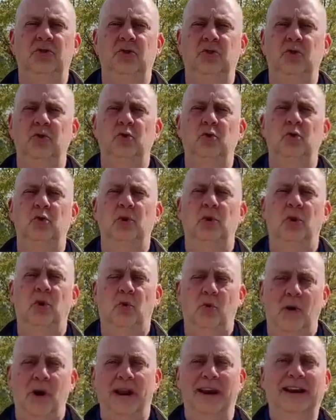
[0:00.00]
3,
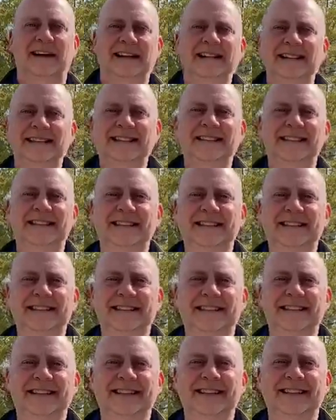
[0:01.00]
2, 1.
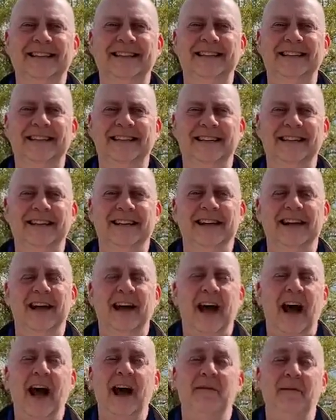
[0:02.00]

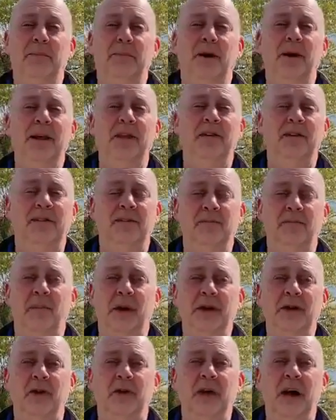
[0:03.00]
Hi everybody, this is
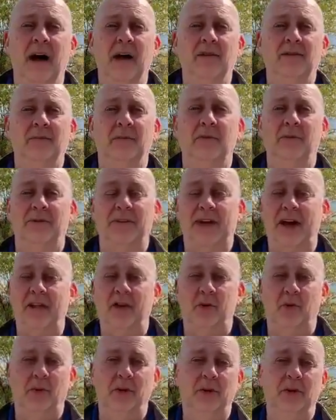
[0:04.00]
Michael Kosman with
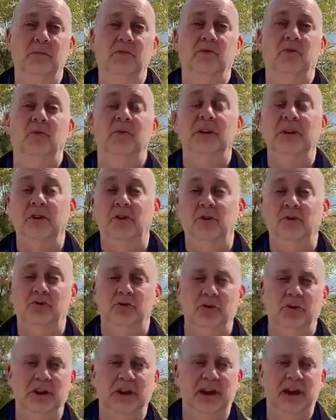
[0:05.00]
Keller Williams, a realtor
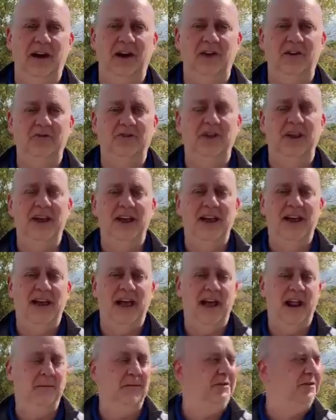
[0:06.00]
truly cares.
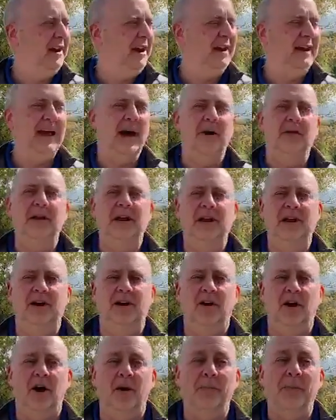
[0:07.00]
And I'm standing out
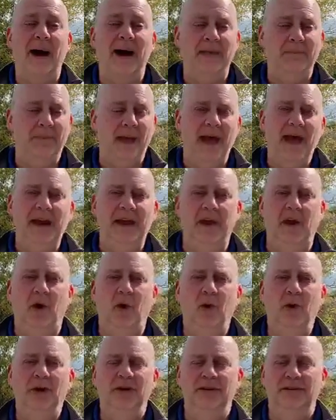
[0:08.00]
here on my
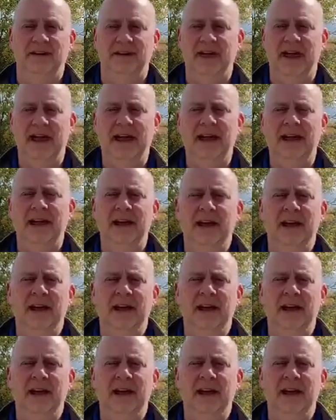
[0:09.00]
patio today